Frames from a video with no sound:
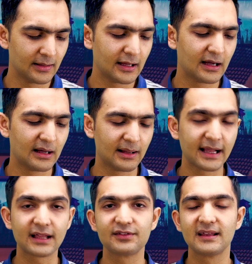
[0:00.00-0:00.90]
I
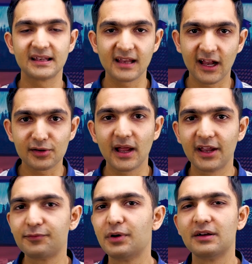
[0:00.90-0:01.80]
can select
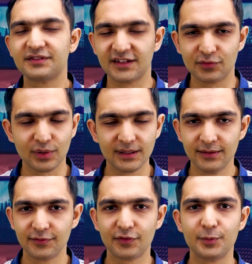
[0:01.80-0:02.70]
advanced as well.
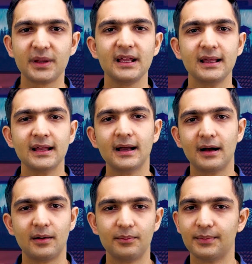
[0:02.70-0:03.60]
For me,
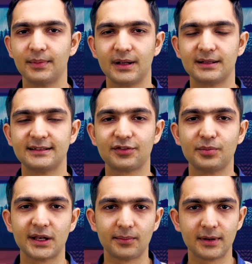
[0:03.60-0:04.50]
doesn't
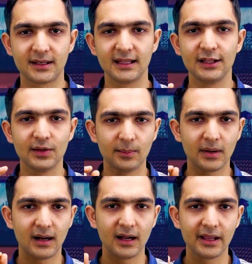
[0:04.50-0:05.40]
matter, but
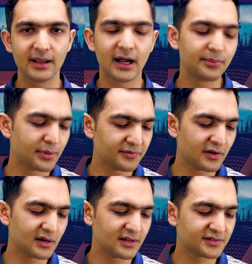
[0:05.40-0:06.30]
I
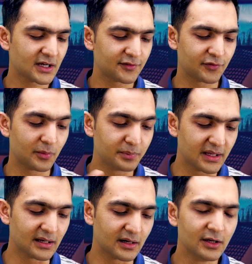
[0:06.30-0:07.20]
prefer start from
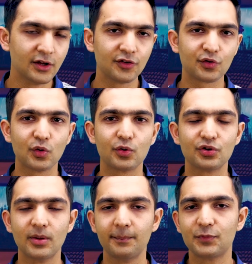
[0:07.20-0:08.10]
beginner.
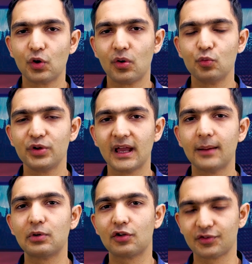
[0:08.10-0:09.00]
So though we
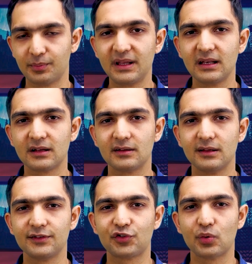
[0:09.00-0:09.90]
have lots of
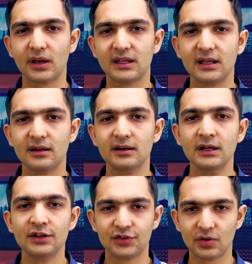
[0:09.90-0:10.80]
beginner student here,
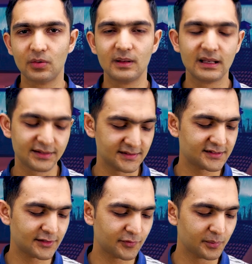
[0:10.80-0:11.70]
so let's
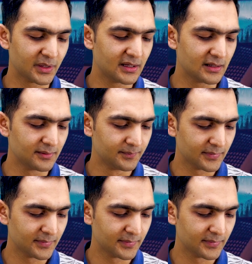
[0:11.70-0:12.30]
start from beginner.